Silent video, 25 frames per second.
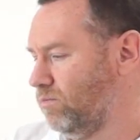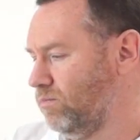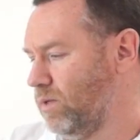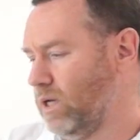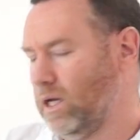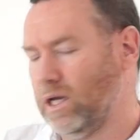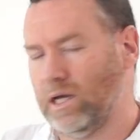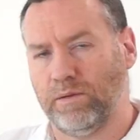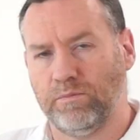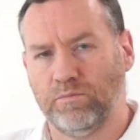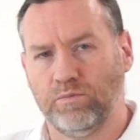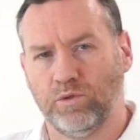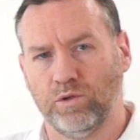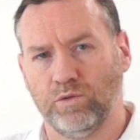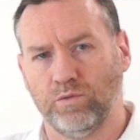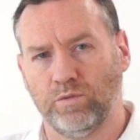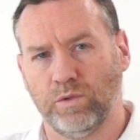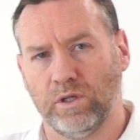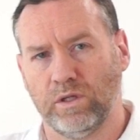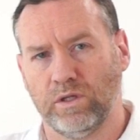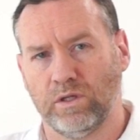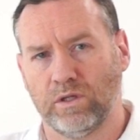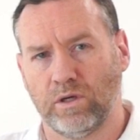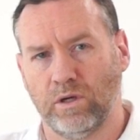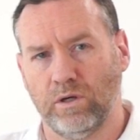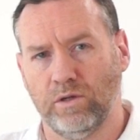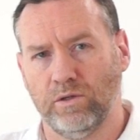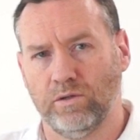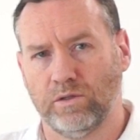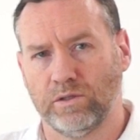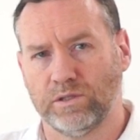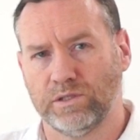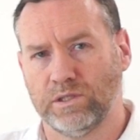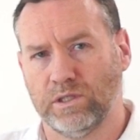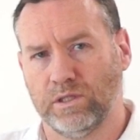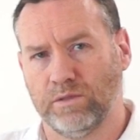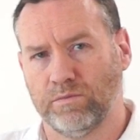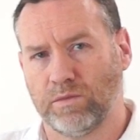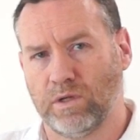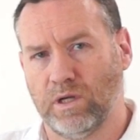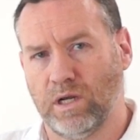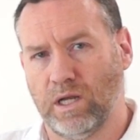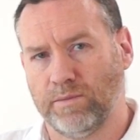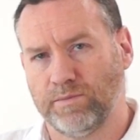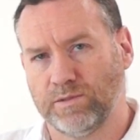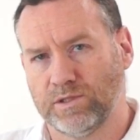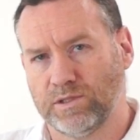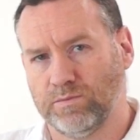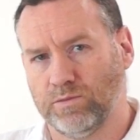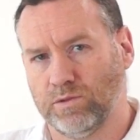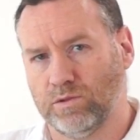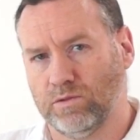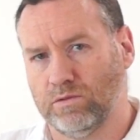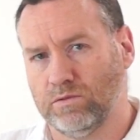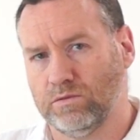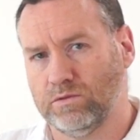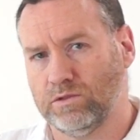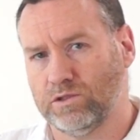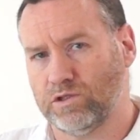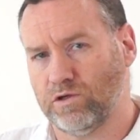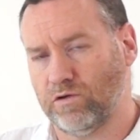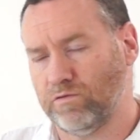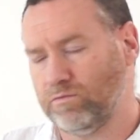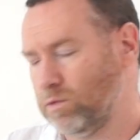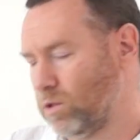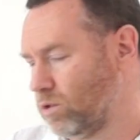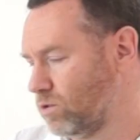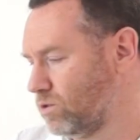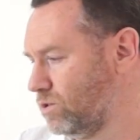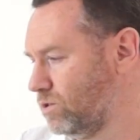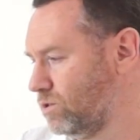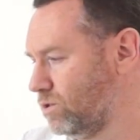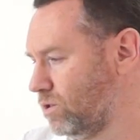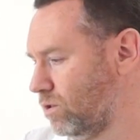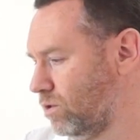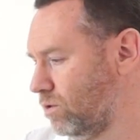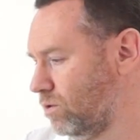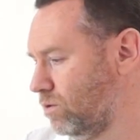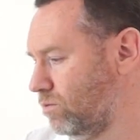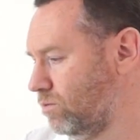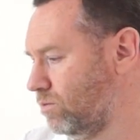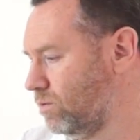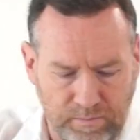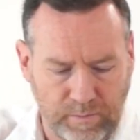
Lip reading: and put one of the Godox collapsible soft boxes on it.